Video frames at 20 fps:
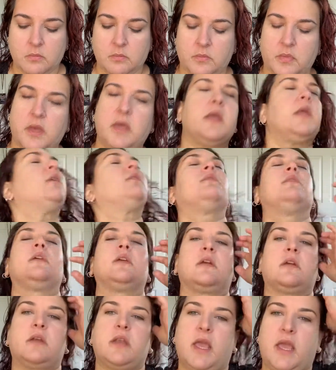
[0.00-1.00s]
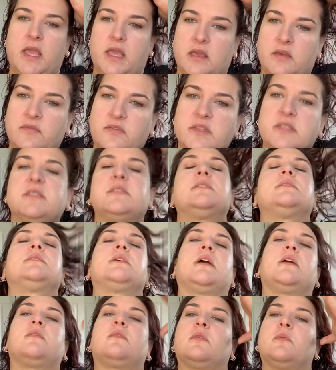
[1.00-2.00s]
but I figured, hey, if it's
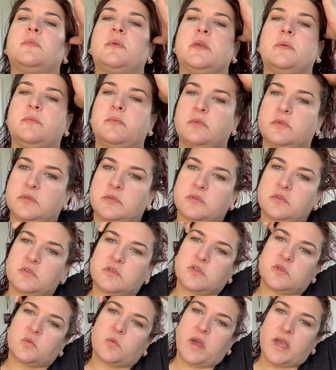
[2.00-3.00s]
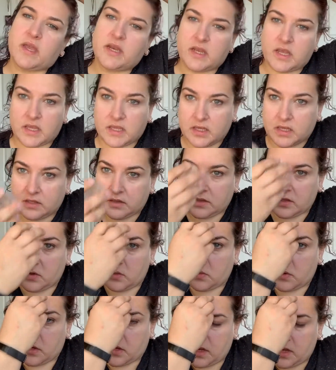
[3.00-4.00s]
designed for people to sweat and get their
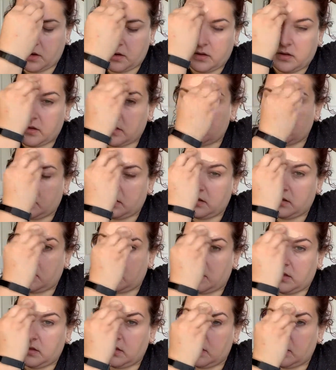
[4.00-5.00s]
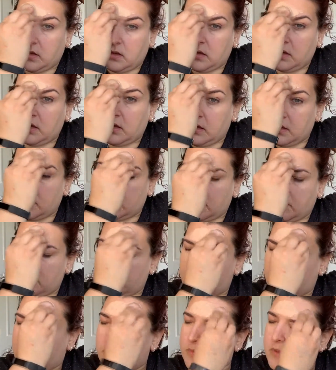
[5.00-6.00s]
workout on, then
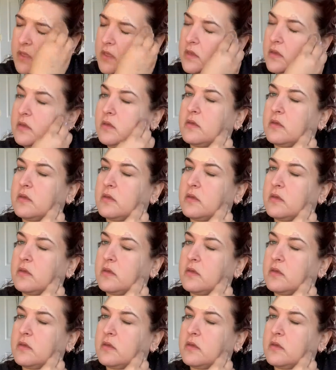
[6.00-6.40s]
maybe